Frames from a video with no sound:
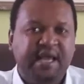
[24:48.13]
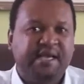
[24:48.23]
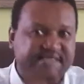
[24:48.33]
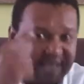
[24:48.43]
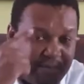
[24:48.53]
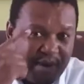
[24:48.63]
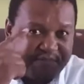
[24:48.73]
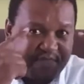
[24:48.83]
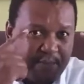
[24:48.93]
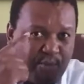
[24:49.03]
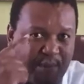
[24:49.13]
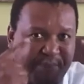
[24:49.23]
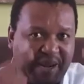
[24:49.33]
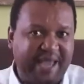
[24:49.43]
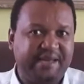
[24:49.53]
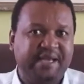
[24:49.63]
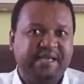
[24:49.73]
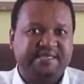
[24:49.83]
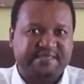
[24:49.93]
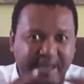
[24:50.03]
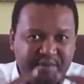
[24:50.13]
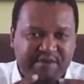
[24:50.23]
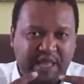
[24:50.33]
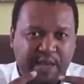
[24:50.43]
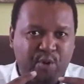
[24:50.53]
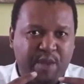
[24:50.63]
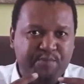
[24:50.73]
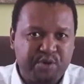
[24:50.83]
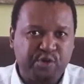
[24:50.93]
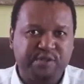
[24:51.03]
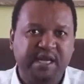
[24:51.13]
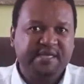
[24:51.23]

Some of them were blind, some of them were mute,